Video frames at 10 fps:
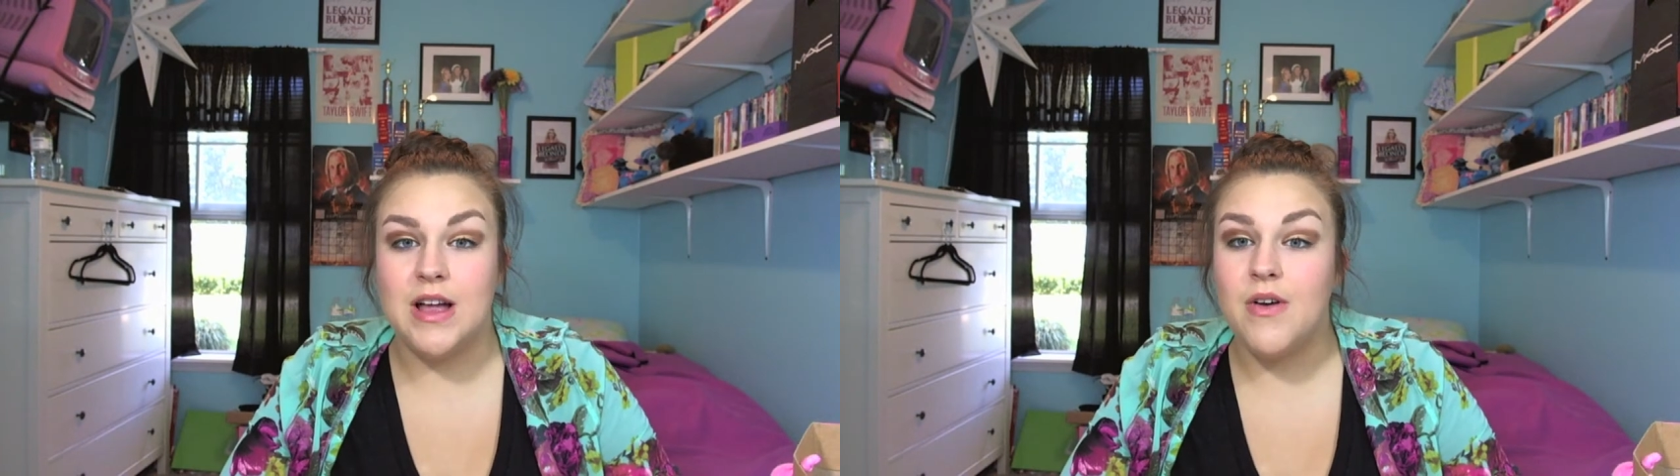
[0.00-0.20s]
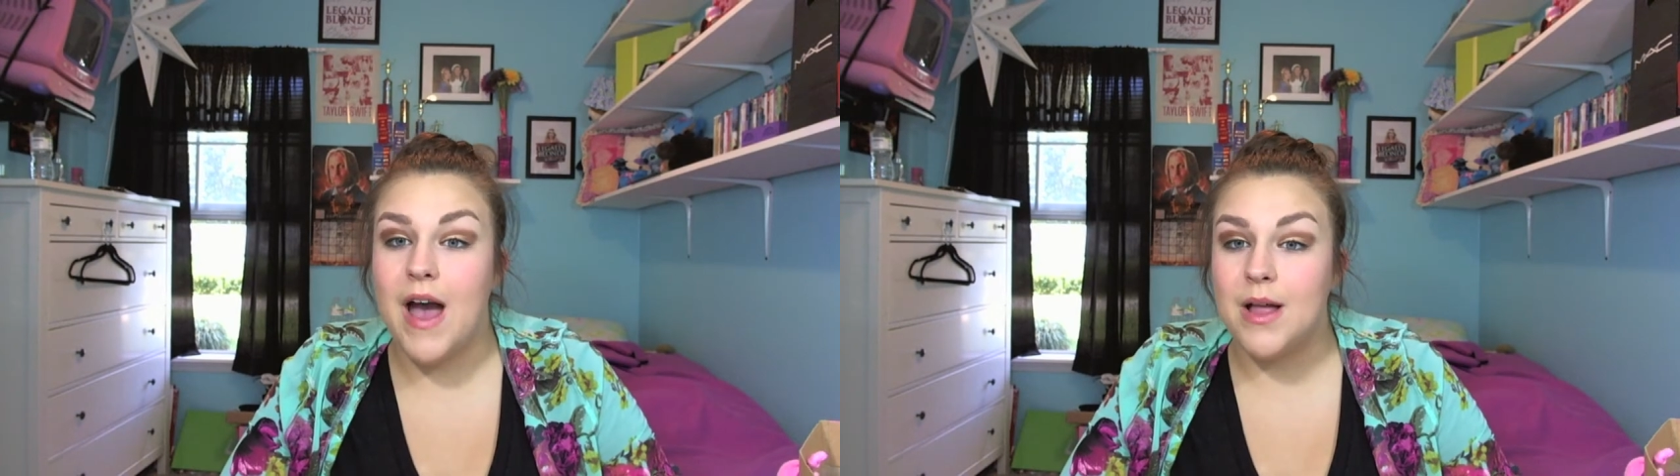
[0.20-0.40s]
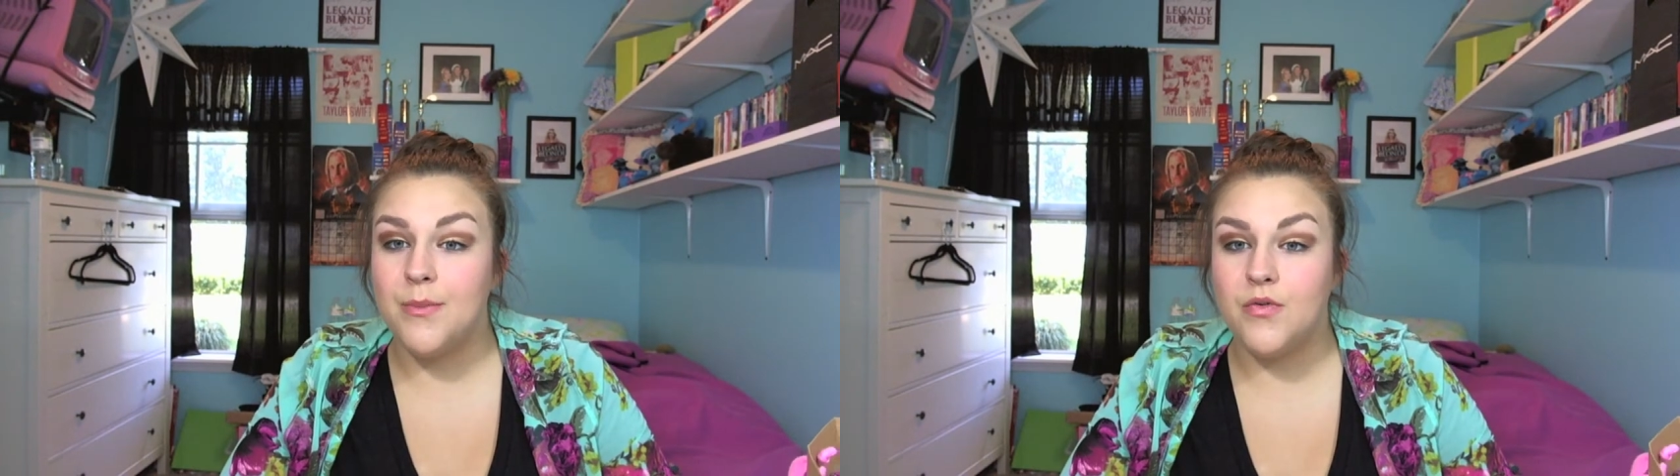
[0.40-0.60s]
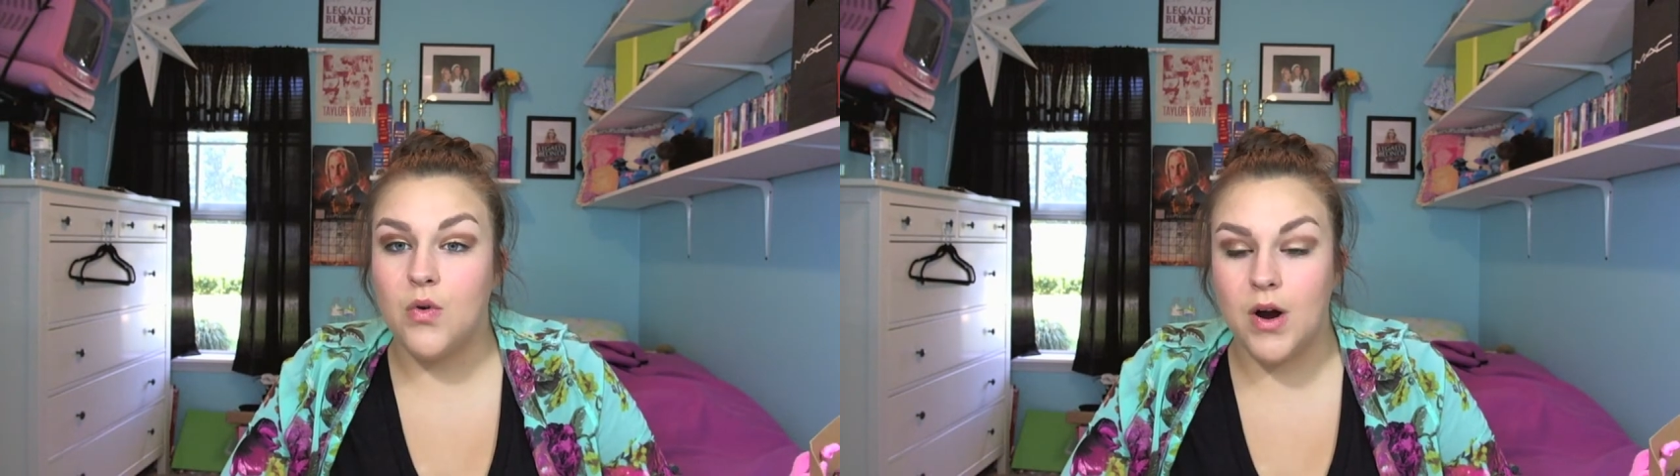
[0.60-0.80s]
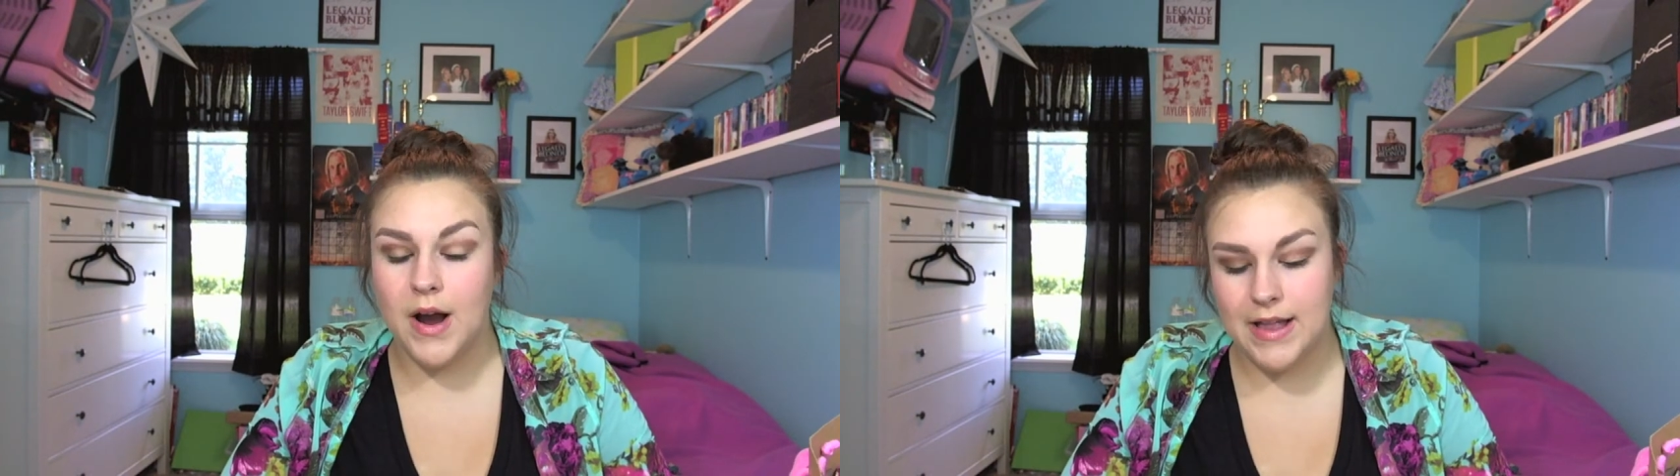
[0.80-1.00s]
I've had it
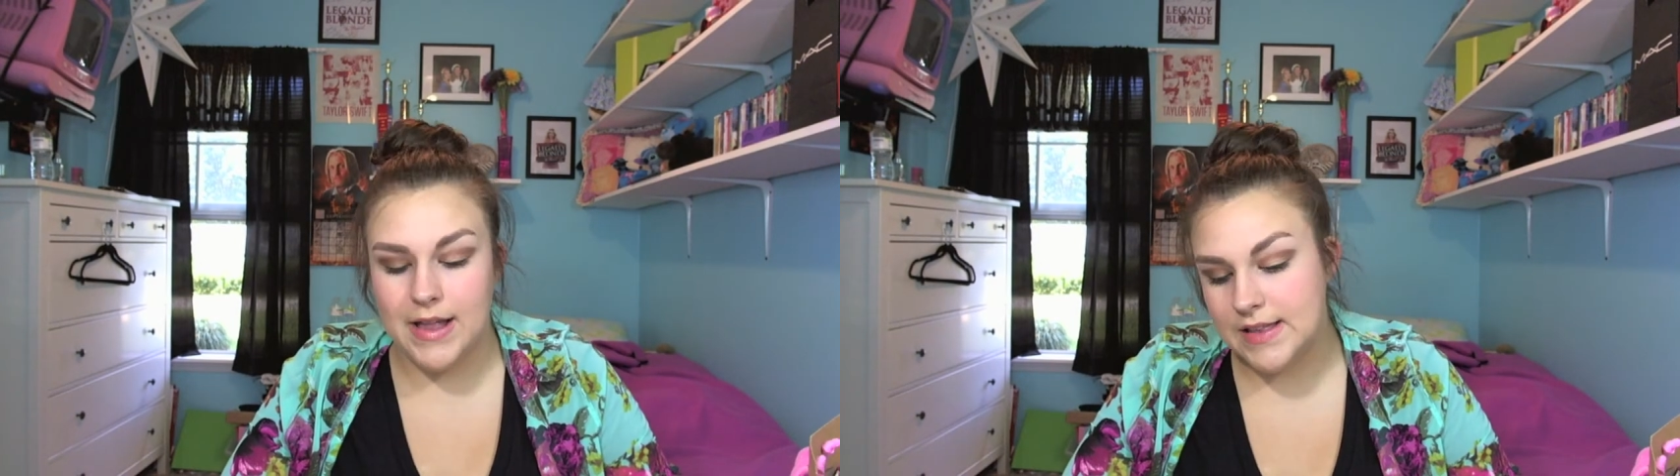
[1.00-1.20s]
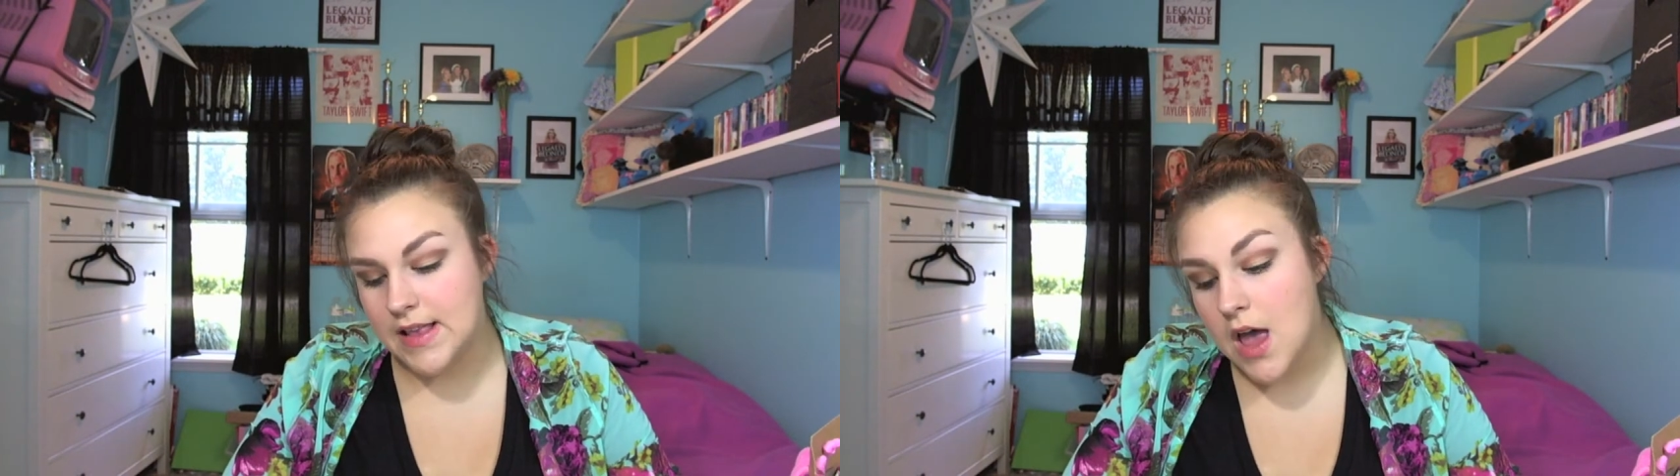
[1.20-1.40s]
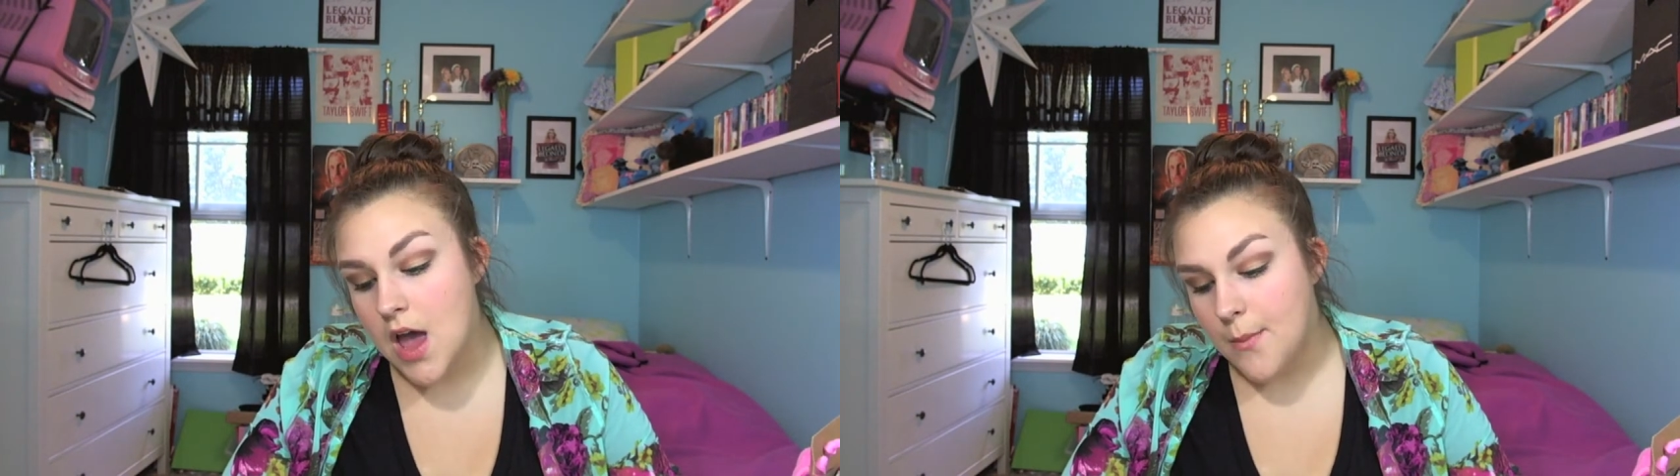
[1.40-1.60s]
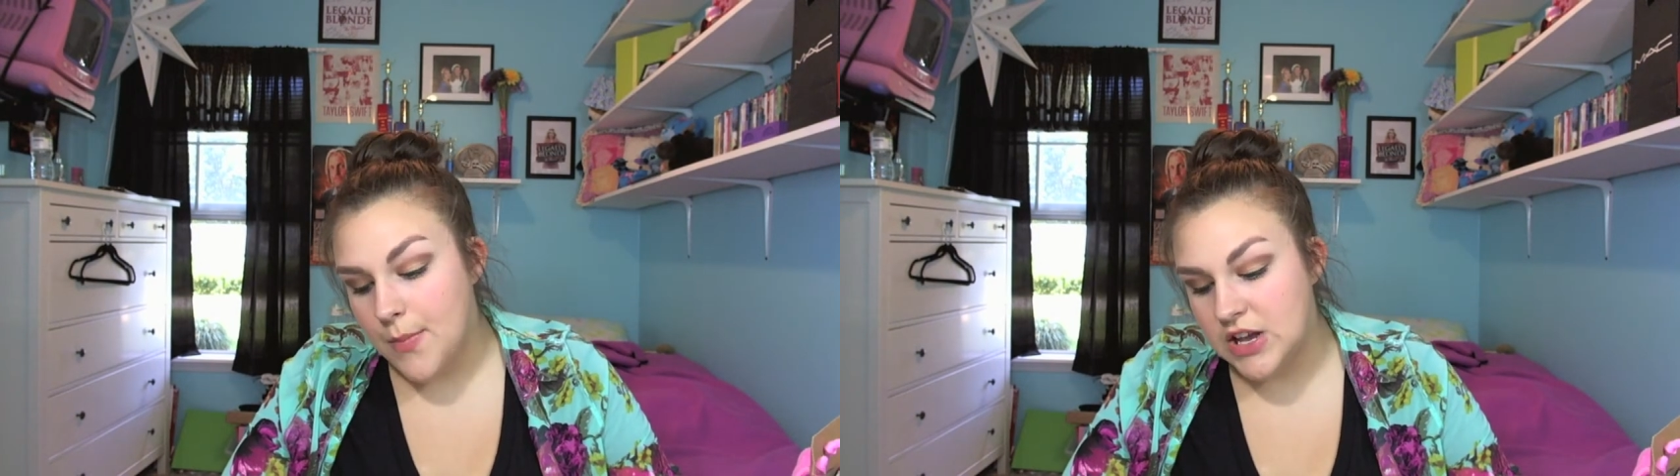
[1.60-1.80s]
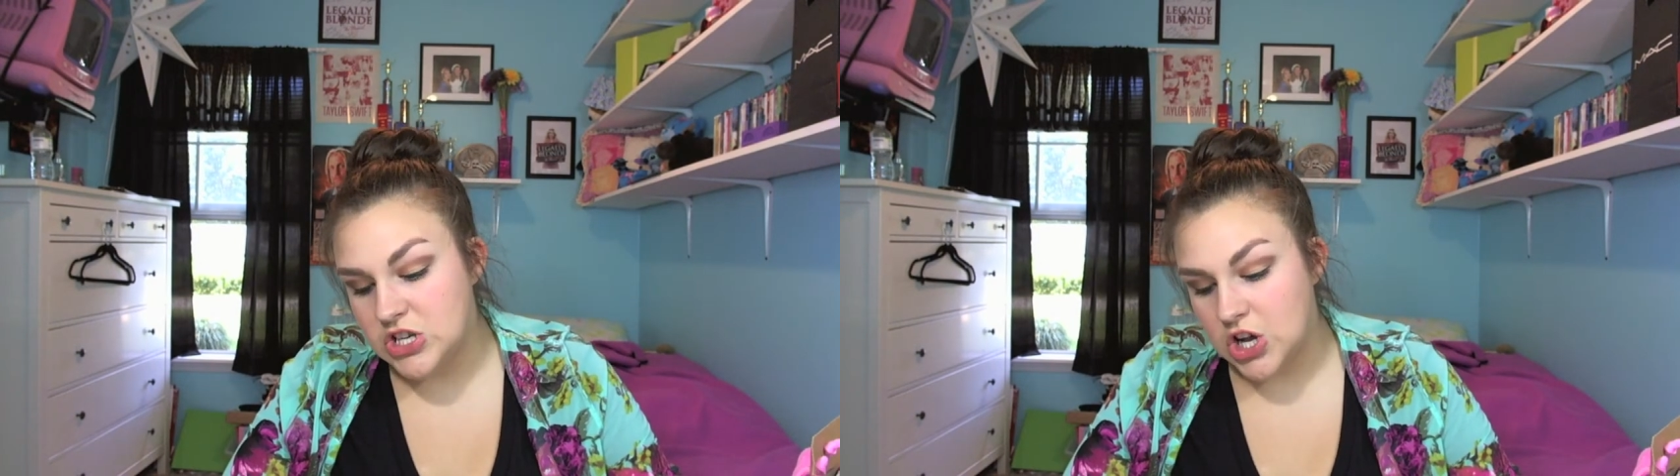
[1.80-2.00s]
before, and it's
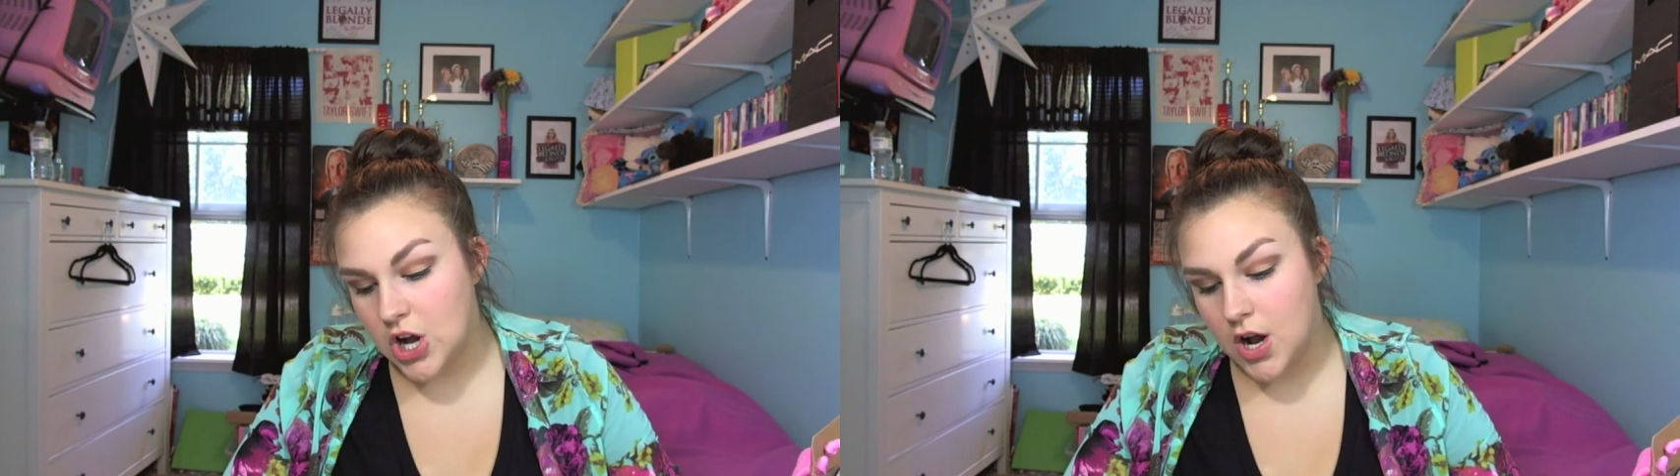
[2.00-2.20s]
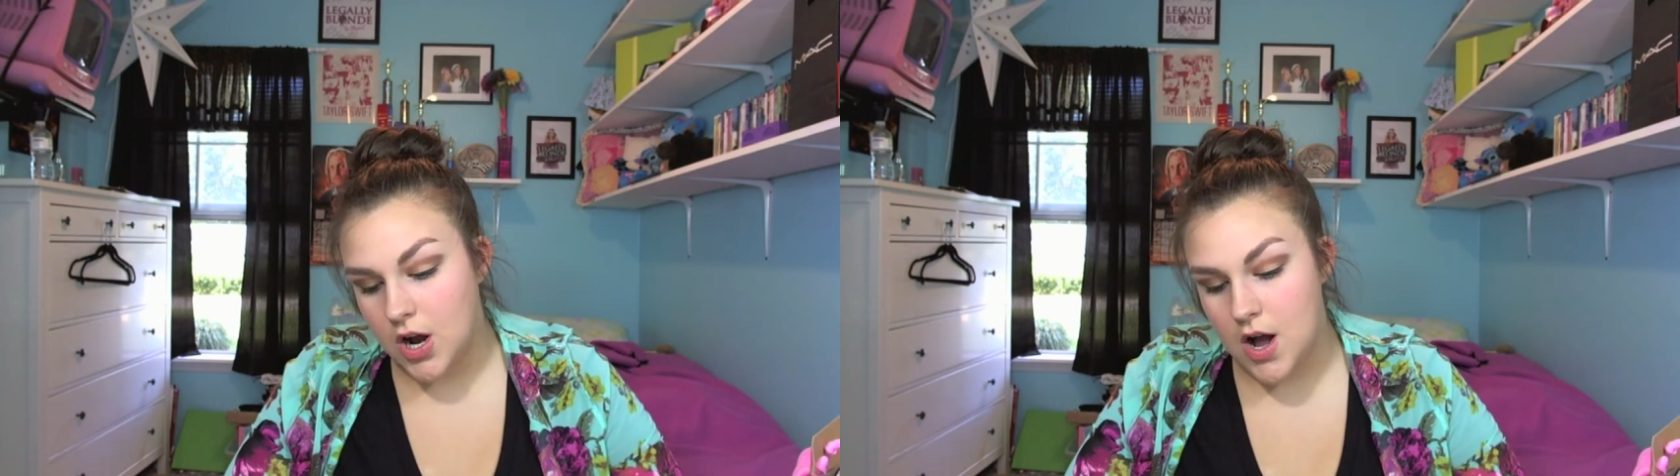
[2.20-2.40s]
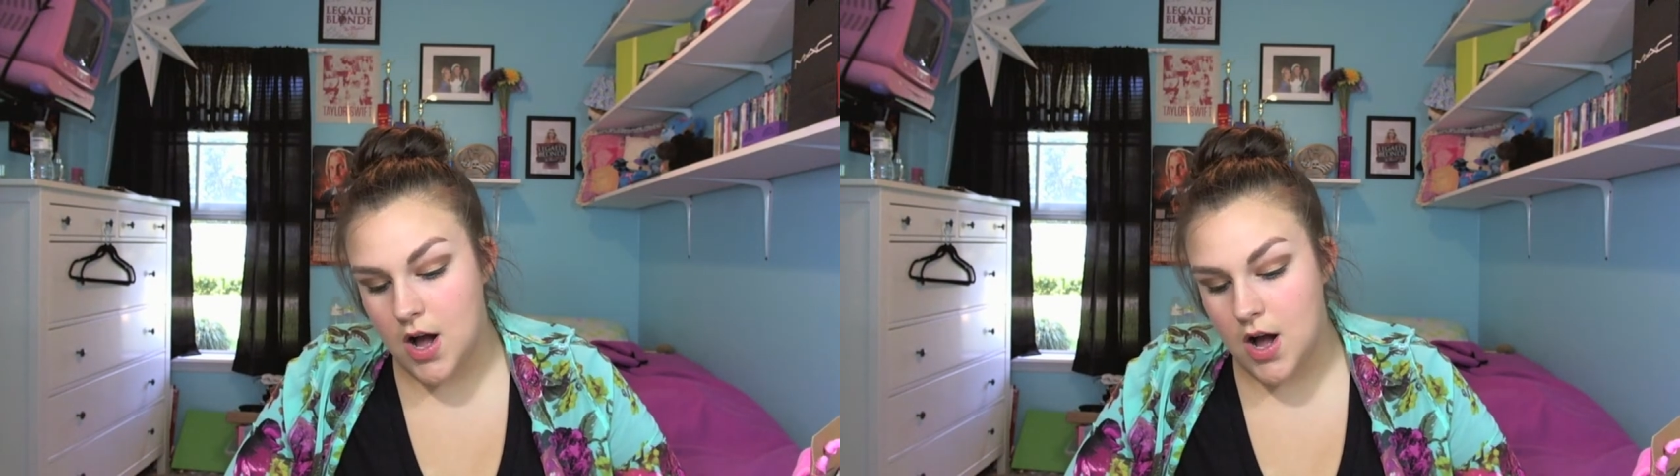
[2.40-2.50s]
Pink Sugar